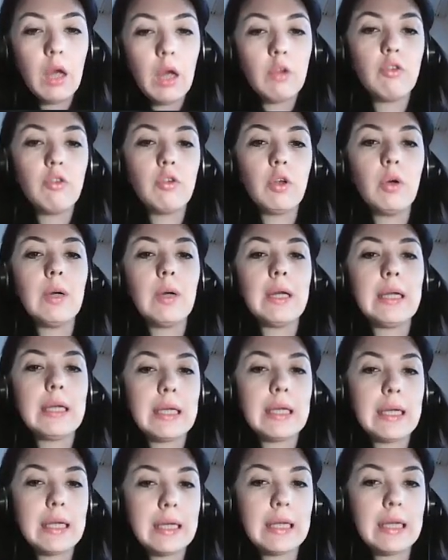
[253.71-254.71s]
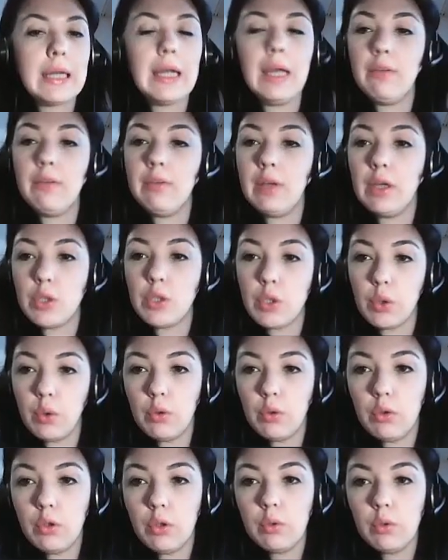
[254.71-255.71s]
So as I
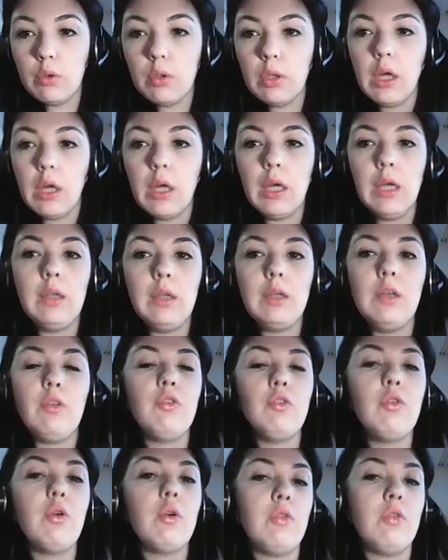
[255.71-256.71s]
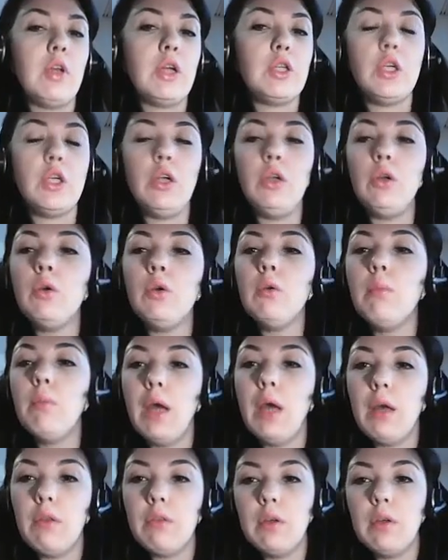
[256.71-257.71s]
told you, it is not such a new
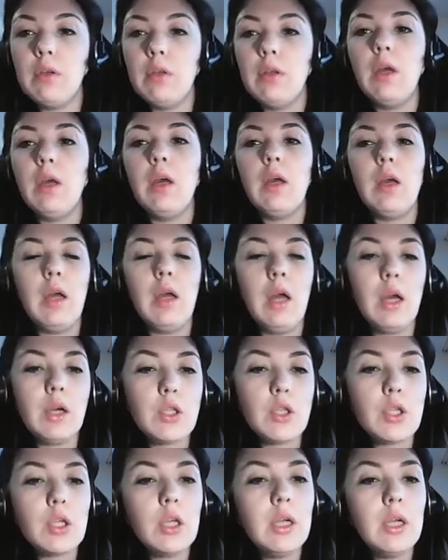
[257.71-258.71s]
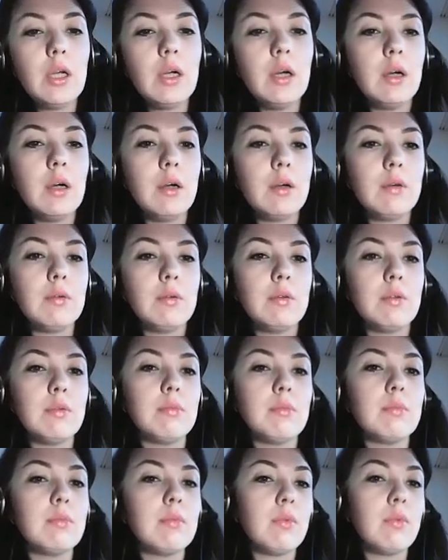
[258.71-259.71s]
method. Actually,
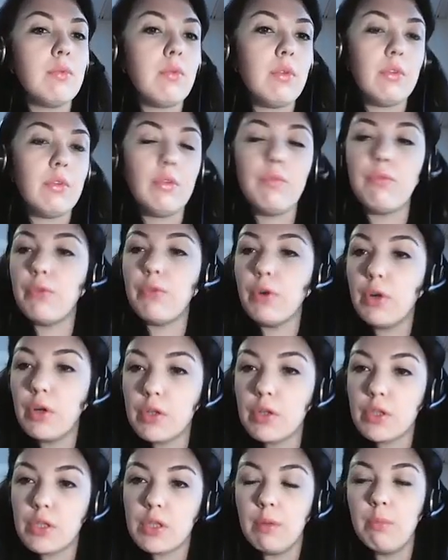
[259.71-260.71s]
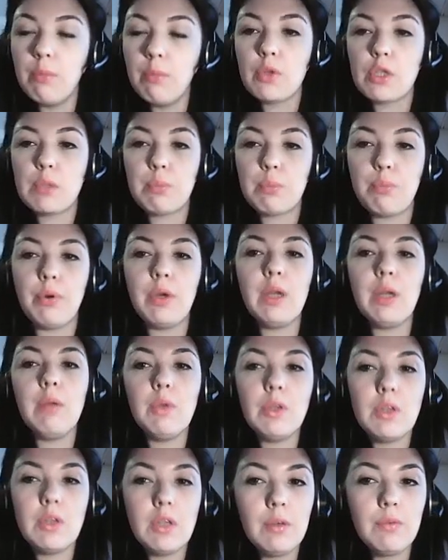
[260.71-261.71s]
the most
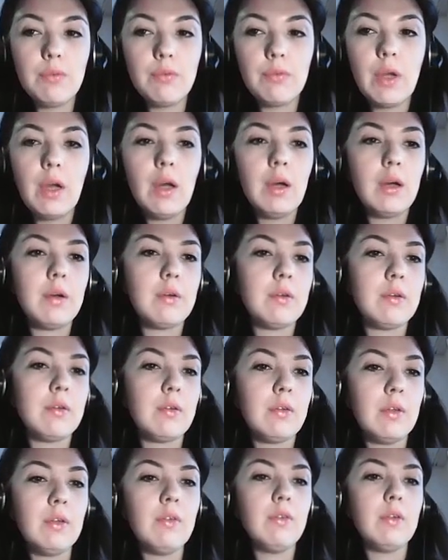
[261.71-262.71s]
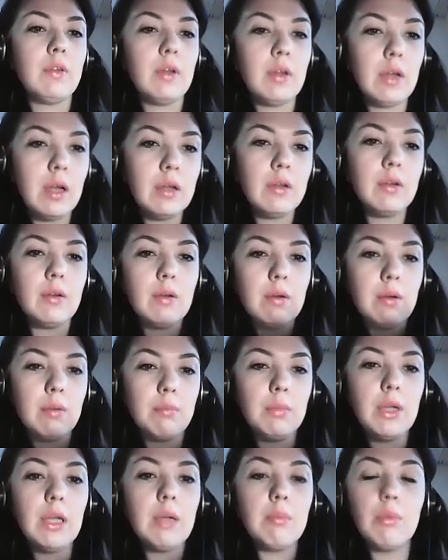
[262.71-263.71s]
primitive
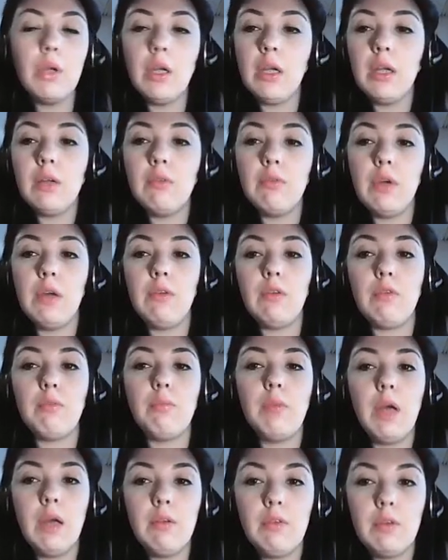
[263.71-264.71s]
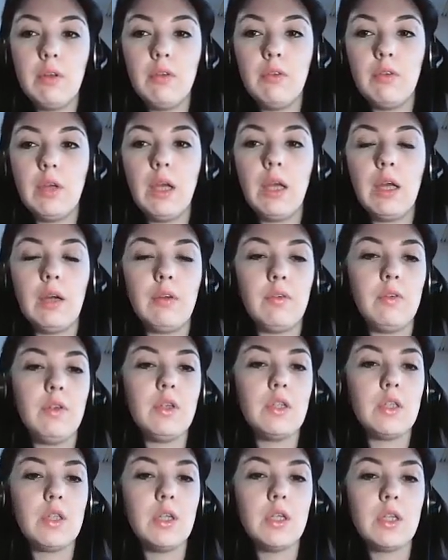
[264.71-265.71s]
minimally invasive methods, they
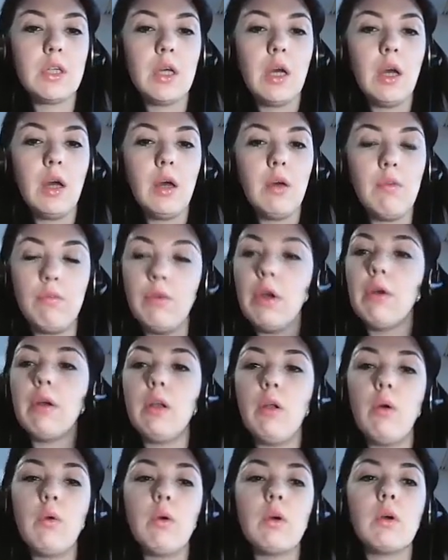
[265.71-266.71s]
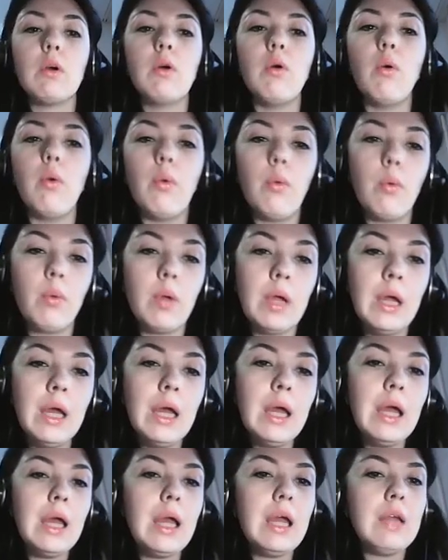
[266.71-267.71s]
existed very long ago.
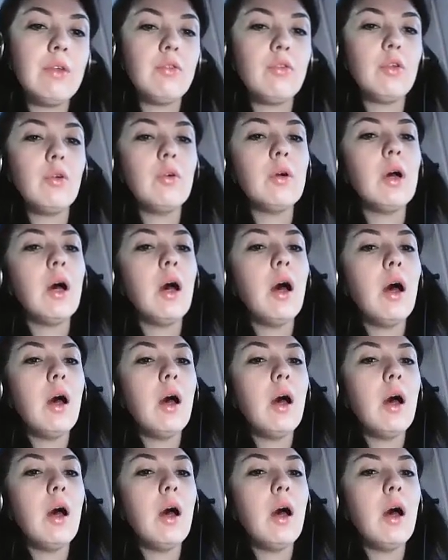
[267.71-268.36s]
And so